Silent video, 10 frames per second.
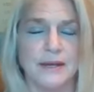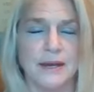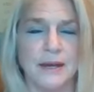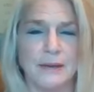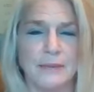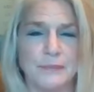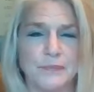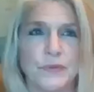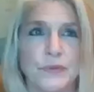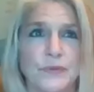
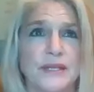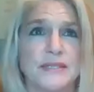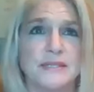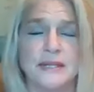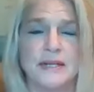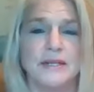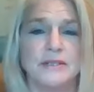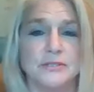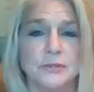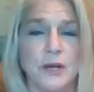who'd study
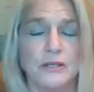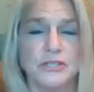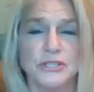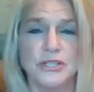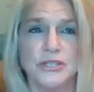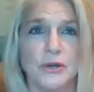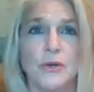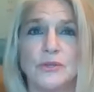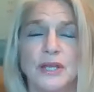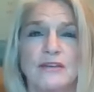astrology their
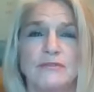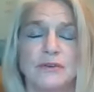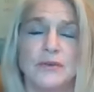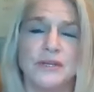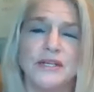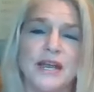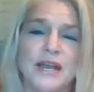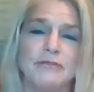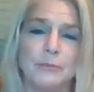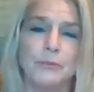whole life and could
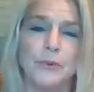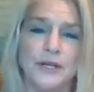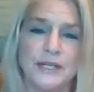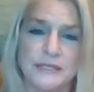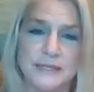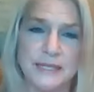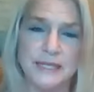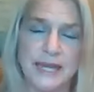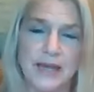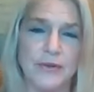never put it
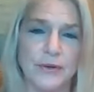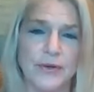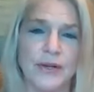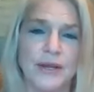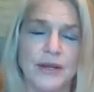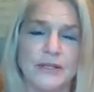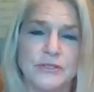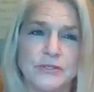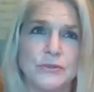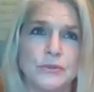together
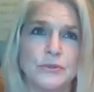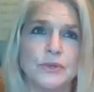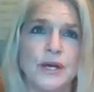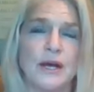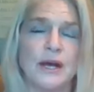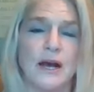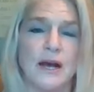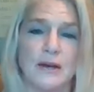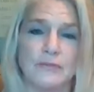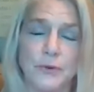to
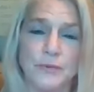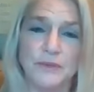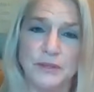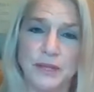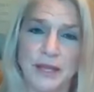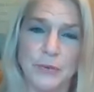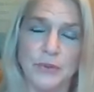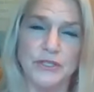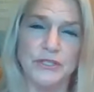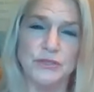form the
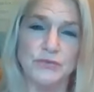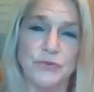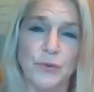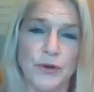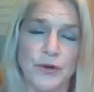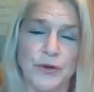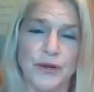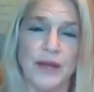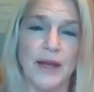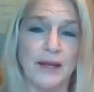language for
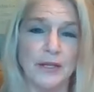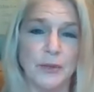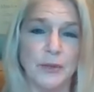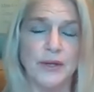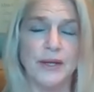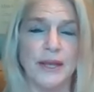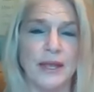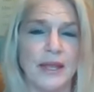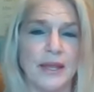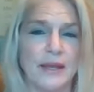accurate
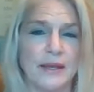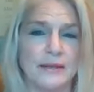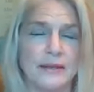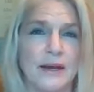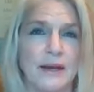and